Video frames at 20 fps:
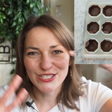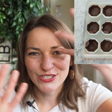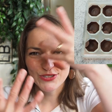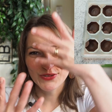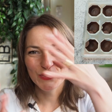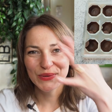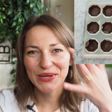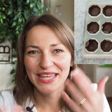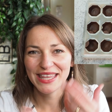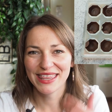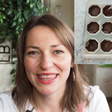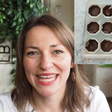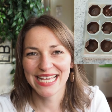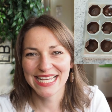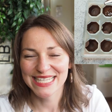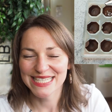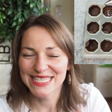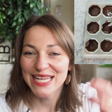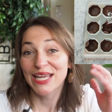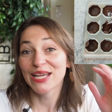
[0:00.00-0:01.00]
doing
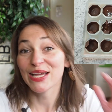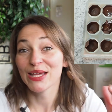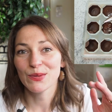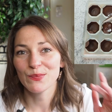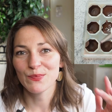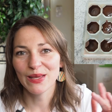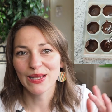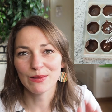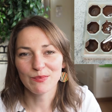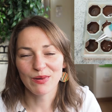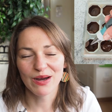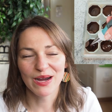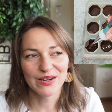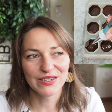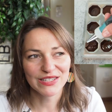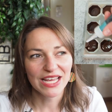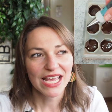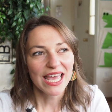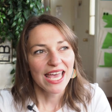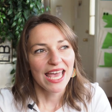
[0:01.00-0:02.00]
things like in the middle part.